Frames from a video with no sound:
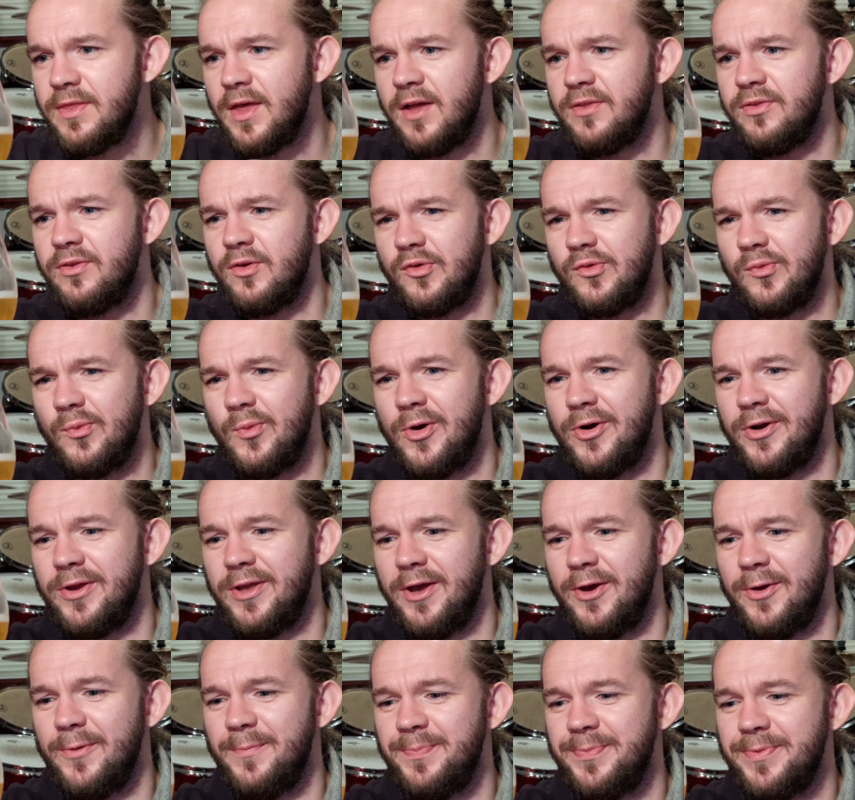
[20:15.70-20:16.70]
that does
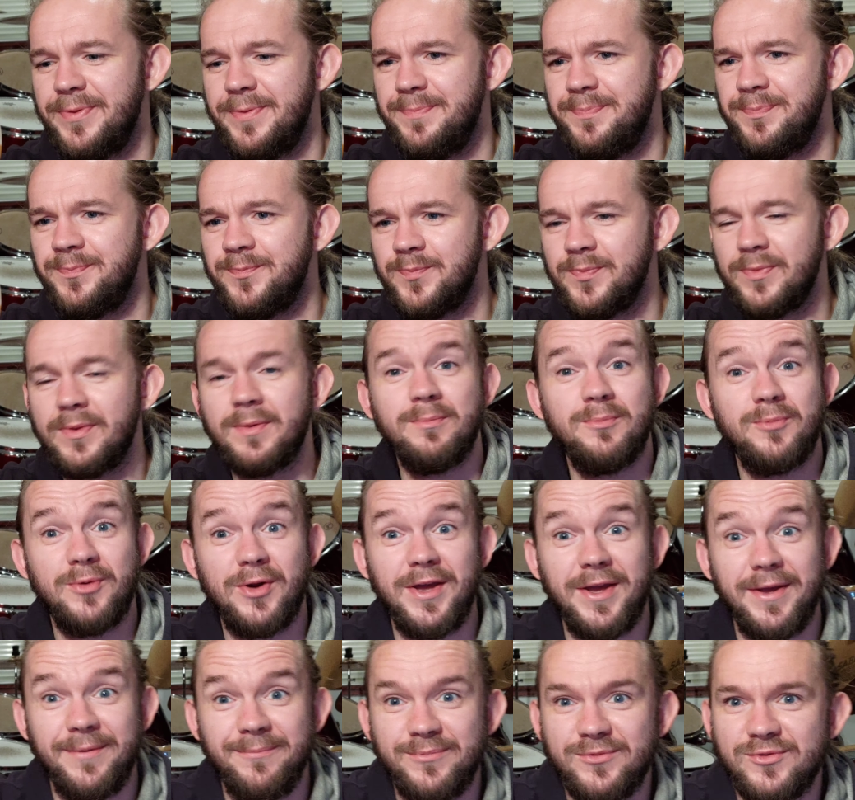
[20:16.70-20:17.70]
work out
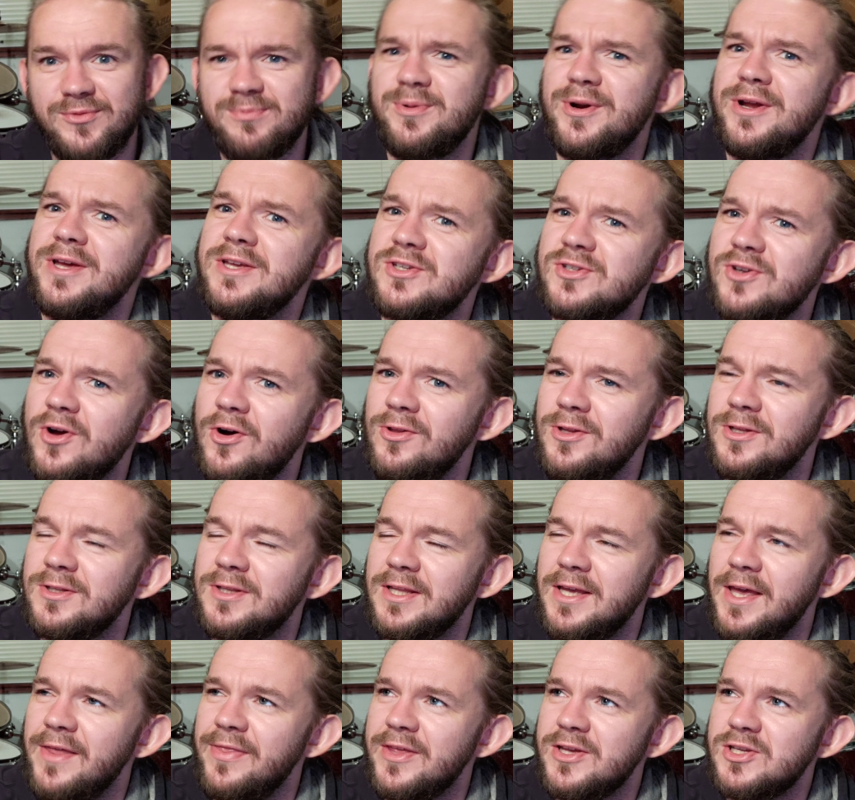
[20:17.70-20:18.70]
pretty
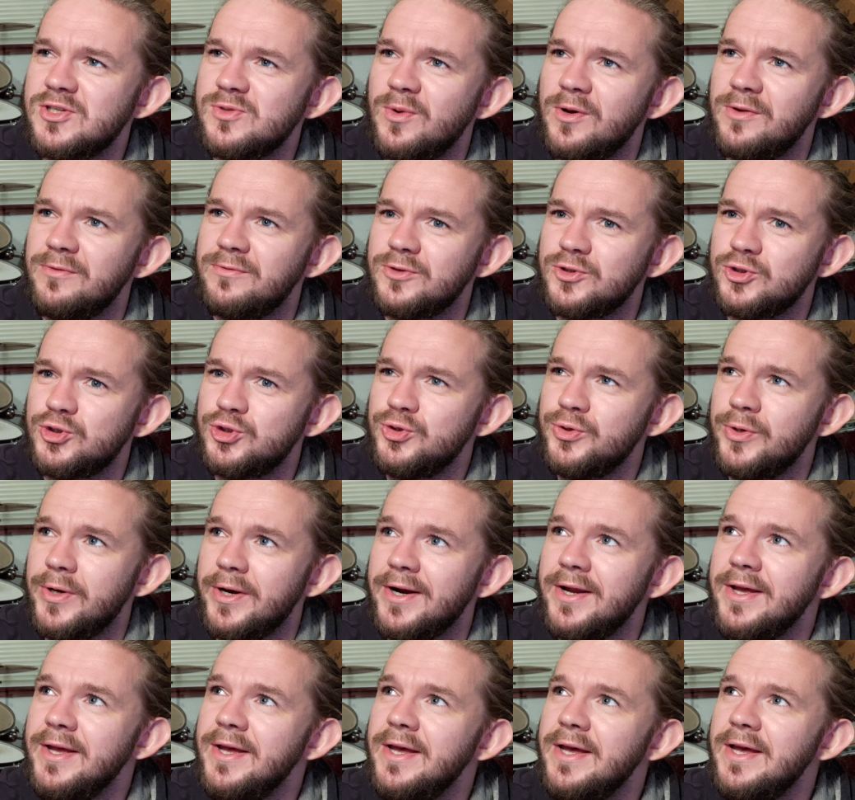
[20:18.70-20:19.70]
solidly in this one for
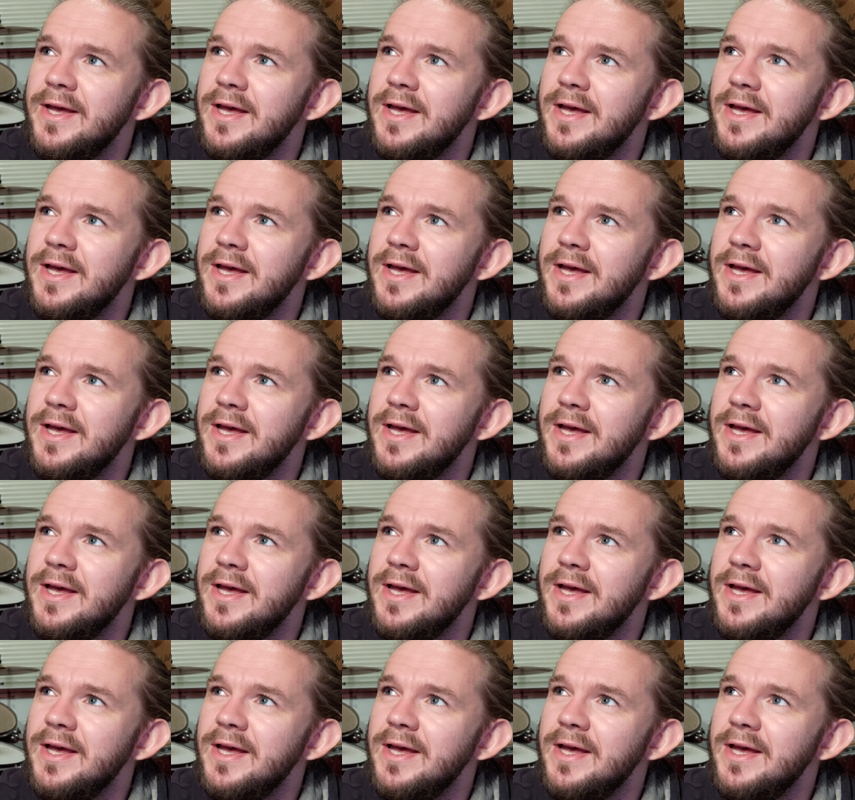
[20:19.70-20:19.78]
sure.